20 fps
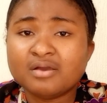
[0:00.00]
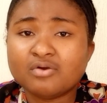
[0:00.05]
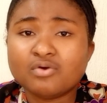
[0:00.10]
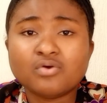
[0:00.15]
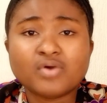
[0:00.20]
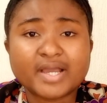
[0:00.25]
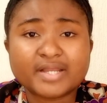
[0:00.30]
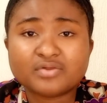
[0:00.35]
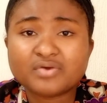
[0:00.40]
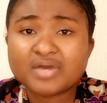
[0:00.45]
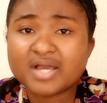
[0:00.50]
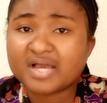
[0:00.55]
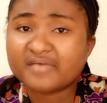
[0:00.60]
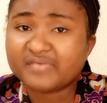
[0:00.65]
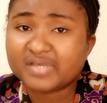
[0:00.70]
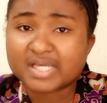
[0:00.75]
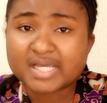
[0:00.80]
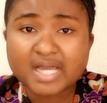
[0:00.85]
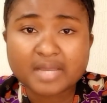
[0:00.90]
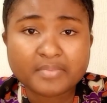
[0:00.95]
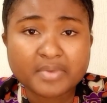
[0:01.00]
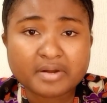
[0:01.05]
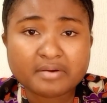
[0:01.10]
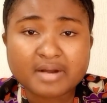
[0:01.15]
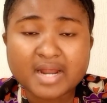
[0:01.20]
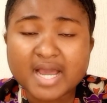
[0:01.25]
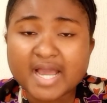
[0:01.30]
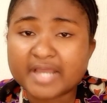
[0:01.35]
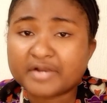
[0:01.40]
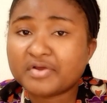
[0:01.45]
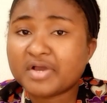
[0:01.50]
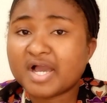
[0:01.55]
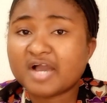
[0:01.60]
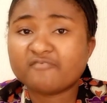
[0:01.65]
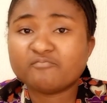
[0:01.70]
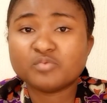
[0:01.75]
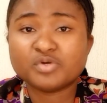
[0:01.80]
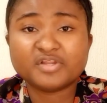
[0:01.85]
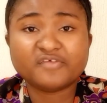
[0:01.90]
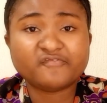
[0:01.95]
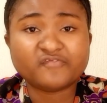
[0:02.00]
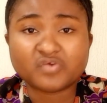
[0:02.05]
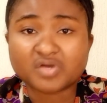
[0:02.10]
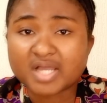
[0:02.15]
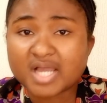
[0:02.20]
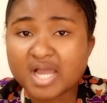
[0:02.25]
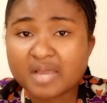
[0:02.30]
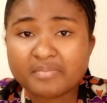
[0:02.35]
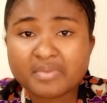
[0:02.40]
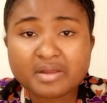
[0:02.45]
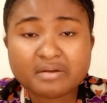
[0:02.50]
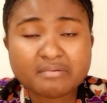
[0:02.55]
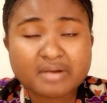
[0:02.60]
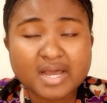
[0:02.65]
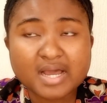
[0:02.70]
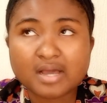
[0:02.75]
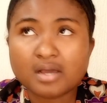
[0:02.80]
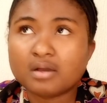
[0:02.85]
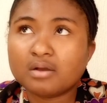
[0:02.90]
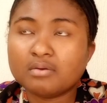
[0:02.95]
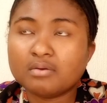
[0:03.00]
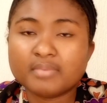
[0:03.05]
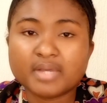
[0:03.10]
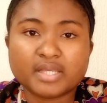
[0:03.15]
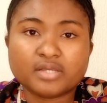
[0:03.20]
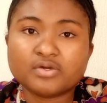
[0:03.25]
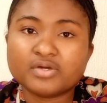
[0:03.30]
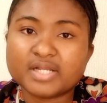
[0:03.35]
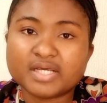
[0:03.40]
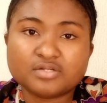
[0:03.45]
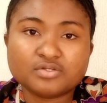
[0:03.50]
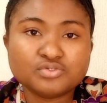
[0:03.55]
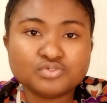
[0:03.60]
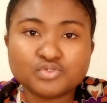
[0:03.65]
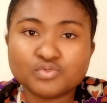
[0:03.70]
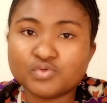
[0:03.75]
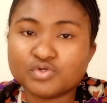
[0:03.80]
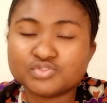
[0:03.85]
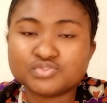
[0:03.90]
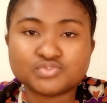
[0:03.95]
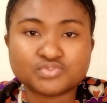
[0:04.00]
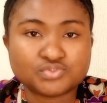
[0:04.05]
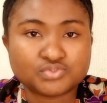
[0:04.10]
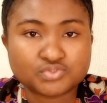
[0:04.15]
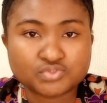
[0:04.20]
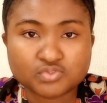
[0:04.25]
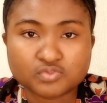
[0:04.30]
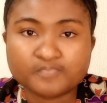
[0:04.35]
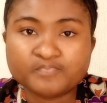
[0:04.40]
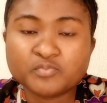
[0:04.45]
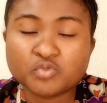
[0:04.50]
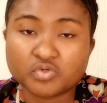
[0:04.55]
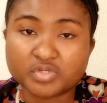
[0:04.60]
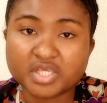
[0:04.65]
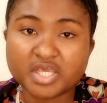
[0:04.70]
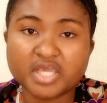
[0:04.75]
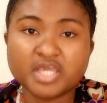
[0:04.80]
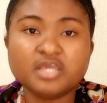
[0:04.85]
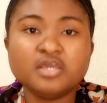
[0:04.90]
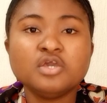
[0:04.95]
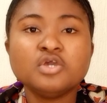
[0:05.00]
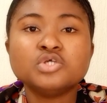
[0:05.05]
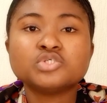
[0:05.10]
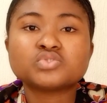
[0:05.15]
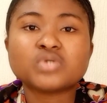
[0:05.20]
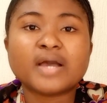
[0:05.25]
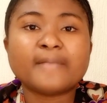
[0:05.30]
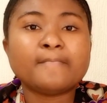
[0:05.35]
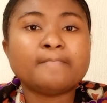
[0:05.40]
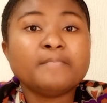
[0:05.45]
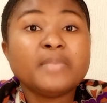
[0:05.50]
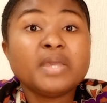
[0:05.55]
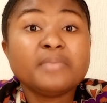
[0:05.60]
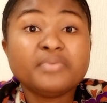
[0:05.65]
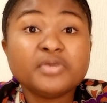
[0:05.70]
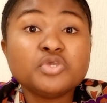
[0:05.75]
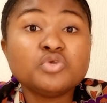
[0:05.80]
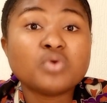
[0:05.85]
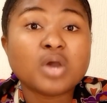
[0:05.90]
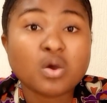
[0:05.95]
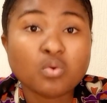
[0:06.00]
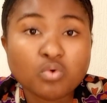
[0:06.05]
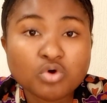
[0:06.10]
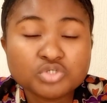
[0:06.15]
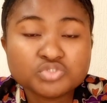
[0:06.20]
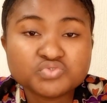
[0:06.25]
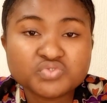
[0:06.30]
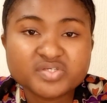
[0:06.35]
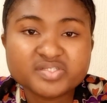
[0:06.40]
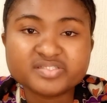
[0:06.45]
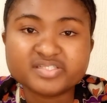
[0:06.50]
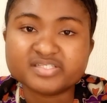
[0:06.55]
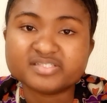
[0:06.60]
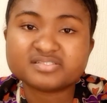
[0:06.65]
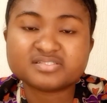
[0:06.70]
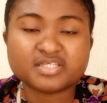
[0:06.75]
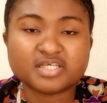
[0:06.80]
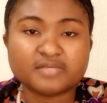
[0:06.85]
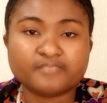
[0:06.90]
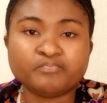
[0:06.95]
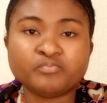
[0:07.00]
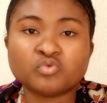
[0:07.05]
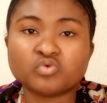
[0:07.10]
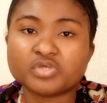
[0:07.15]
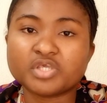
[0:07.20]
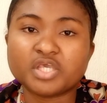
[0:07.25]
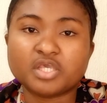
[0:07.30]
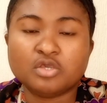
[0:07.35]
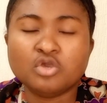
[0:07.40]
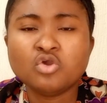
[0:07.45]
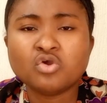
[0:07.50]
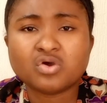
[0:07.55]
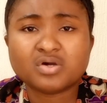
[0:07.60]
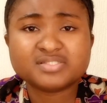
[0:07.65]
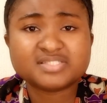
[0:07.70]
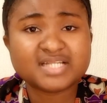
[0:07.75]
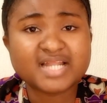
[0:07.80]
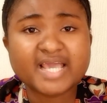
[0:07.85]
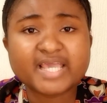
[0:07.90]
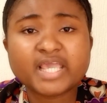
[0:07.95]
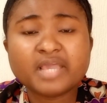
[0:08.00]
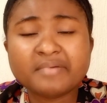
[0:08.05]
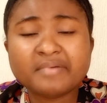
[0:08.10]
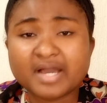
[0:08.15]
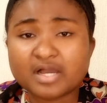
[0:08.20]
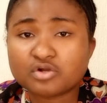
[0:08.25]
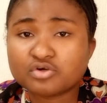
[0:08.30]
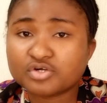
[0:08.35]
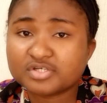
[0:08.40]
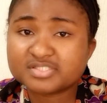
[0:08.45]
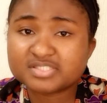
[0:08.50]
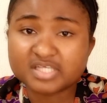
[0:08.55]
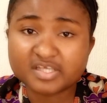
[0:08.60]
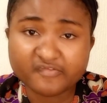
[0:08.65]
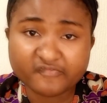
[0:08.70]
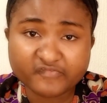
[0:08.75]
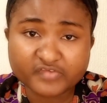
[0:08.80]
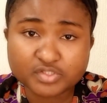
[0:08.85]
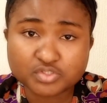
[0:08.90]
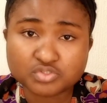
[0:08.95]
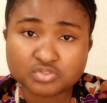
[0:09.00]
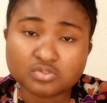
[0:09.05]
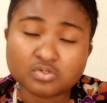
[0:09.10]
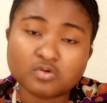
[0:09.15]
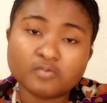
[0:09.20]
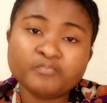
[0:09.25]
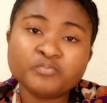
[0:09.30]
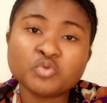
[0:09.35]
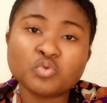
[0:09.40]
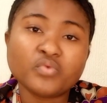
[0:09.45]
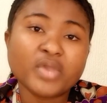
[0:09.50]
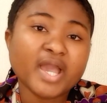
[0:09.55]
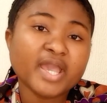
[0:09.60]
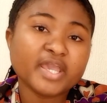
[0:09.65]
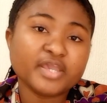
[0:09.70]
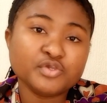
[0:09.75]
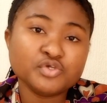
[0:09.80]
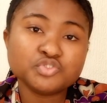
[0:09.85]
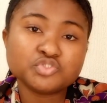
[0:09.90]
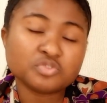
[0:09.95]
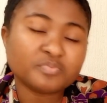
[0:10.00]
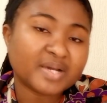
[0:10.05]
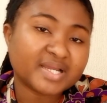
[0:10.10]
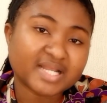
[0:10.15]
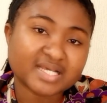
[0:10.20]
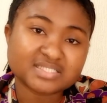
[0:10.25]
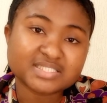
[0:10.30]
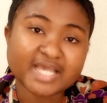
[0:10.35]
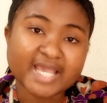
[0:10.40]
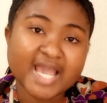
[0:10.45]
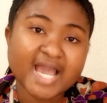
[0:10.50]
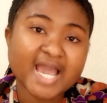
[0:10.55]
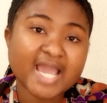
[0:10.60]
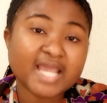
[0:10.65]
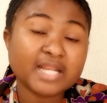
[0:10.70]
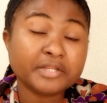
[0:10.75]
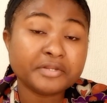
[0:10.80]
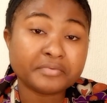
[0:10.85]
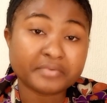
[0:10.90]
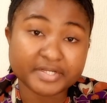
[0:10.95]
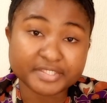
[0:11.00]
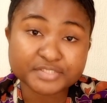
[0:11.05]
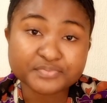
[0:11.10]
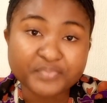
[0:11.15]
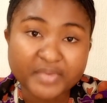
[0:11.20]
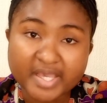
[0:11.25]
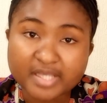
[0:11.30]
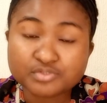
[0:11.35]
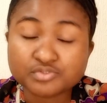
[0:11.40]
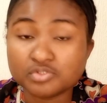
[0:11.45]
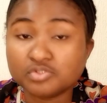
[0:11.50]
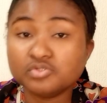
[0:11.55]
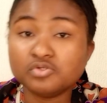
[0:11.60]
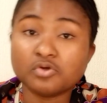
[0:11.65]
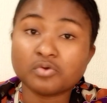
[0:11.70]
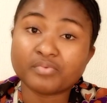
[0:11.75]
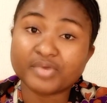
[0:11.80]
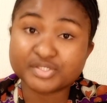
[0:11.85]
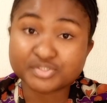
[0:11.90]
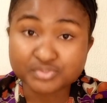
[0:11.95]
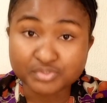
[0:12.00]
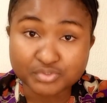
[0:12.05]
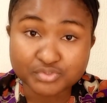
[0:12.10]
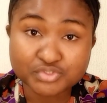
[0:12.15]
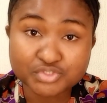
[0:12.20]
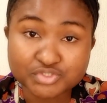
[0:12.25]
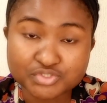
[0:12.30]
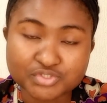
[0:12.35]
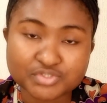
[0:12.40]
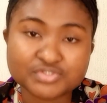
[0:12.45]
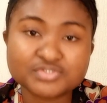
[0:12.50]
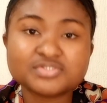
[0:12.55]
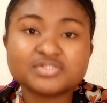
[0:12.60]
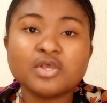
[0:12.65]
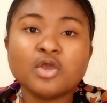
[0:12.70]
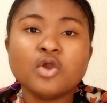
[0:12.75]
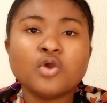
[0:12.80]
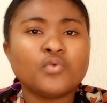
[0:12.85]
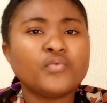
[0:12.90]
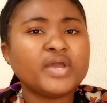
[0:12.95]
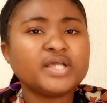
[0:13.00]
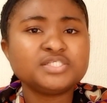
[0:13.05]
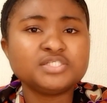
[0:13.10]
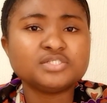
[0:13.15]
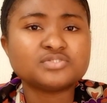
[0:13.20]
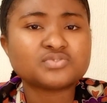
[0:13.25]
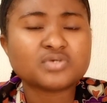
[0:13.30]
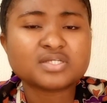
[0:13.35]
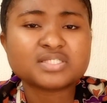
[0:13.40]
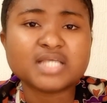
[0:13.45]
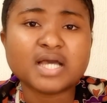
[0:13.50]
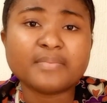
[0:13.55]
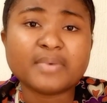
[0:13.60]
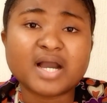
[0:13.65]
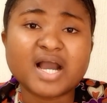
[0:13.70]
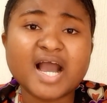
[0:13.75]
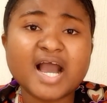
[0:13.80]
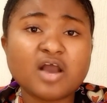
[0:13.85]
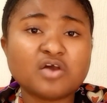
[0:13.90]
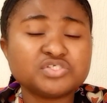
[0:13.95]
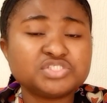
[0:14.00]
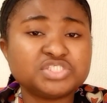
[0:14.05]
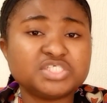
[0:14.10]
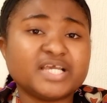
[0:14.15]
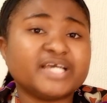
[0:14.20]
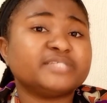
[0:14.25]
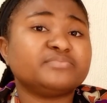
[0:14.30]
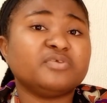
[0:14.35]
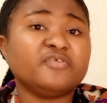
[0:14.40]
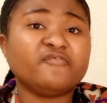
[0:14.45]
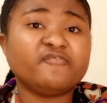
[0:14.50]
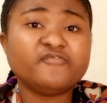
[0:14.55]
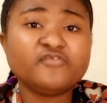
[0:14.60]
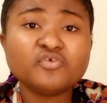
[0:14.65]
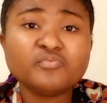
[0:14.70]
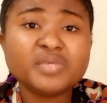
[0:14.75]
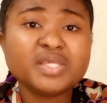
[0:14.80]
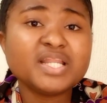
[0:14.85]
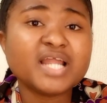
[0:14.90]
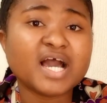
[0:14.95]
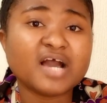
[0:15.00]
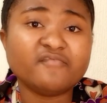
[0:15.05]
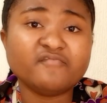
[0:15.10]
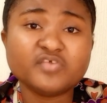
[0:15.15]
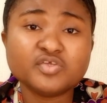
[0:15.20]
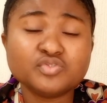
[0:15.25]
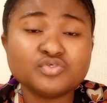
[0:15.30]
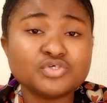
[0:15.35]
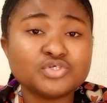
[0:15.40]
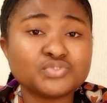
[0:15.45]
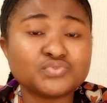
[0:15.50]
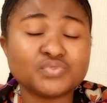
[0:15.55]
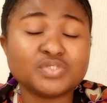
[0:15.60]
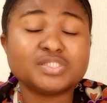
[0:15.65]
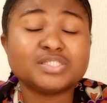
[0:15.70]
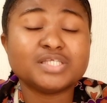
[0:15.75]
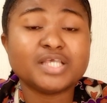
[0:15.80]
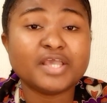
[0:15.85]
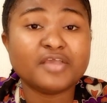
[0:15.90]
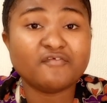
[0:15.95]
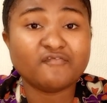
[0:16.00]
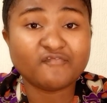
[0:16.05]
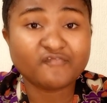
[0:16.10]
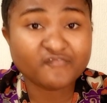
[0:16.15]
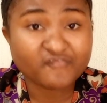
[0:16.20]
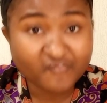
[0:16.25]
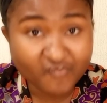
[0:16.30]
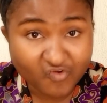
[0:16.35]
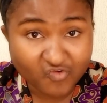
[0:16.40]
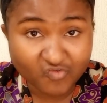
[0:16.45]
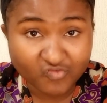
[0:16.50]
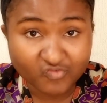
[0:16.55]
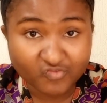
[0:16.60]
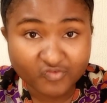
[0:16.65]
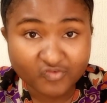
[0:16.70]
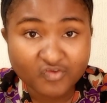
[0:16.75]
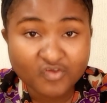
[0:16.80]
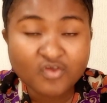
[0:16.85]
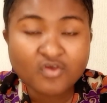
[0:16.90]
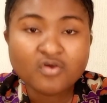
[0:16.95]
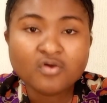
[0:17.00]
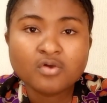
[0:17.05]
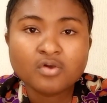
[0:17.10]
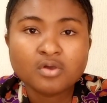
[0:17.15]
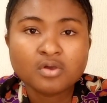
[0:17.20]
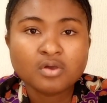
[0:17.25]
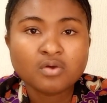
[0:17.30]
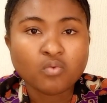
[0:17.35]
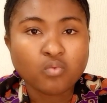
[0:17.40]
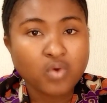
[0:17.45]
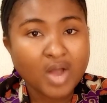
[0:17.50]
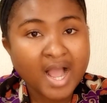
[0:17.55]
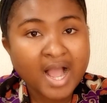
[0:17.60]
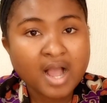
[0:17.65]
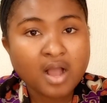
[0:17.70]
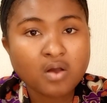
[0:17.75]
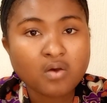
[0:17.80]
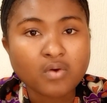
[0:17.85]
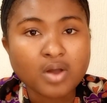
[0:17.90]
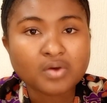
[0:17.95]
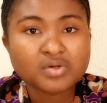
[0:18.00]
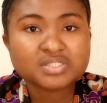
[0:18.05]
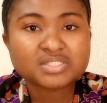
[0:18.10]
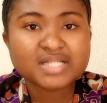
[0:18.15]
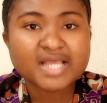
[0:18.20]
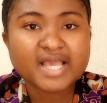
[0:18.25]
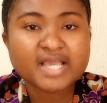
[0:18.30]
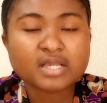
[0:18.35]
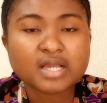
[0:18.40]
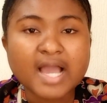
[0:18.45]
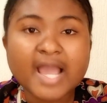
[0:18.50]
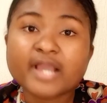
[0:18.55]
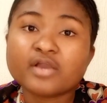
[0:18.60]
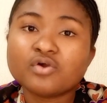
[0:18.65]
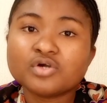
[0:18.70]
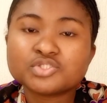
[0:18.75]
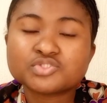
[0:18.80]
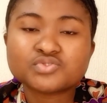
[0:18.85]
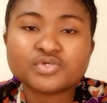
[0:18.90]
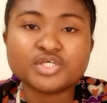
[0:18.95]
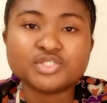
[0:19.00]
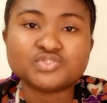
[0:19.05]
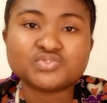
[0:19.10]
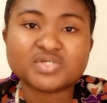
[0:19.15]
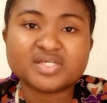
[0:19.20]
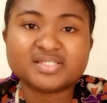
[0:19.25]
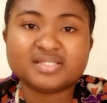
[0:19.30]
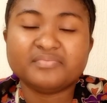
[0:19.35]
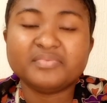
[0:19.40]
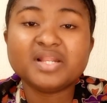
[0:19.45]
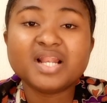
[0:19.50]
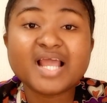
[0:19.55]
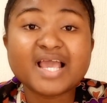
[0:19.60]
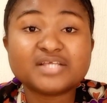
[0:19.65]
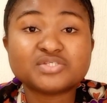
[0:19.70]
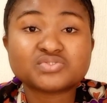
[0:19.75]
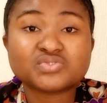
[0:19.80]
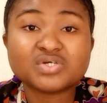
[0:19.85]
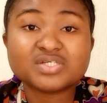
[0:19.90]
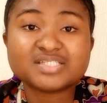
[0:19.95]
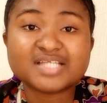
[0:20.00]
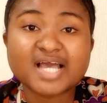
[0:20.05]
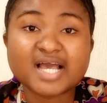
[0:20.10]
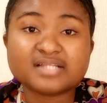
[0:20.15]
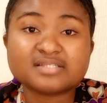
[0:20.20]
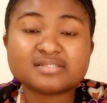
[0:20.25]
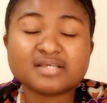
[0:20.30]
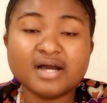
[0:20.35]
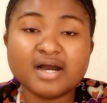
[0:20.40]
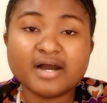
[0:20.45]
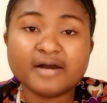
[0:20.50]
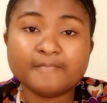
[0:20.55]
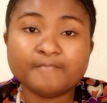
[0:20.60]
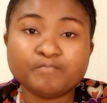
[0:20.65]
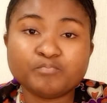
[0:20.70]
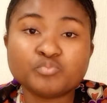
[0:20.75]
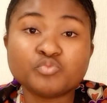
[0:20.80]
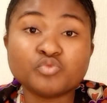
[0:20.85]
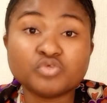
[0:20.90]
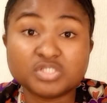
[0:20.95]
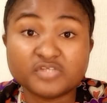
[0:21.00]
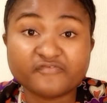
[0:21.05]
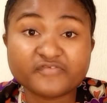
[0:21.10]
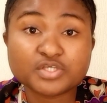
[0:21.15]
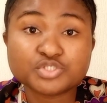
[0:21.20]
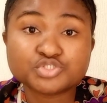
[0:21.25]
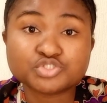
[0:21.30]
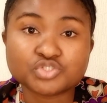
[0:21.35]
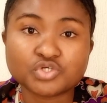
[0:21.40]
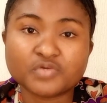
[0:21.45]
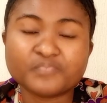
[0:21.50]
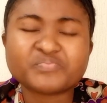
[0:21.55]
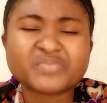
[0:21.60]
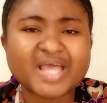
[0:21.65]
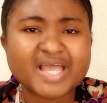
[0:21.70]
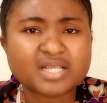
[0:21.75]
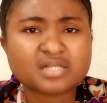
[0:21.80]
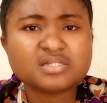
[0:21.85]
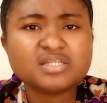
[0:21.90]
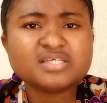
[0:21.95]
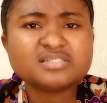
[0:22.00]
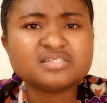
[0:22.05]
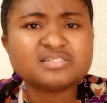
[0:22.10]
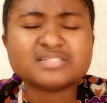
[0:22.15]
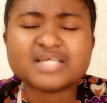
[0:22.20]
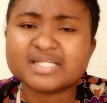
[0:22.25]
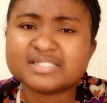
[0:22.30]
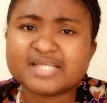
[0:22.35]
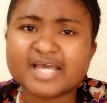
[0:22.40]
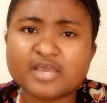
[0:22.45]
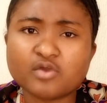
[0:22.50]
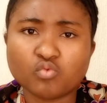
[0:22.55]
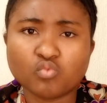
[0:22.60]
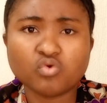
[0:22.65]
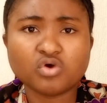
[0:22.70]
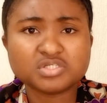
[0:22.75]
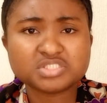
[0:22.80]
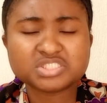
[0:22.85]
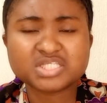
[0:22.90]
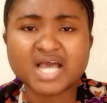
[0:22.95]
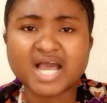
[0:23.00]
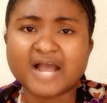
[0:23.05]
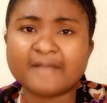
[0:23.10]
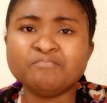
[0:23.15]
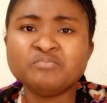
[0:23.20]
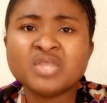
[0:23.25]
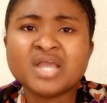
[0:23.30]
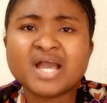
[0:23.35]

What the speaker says: oh, I don't have a camera, I don't have money for camera, oh my God, I don't know what to do, okay? So maybe you are wondering the same, okay? Until I came across a video where a YouTuber that I highly respect, Lulokwe Solutions, where she talked about how she has been filming her videos with a phone. Wow, I was like, I got so interested. Immediately I saw that notification, I clicked it and I watched her.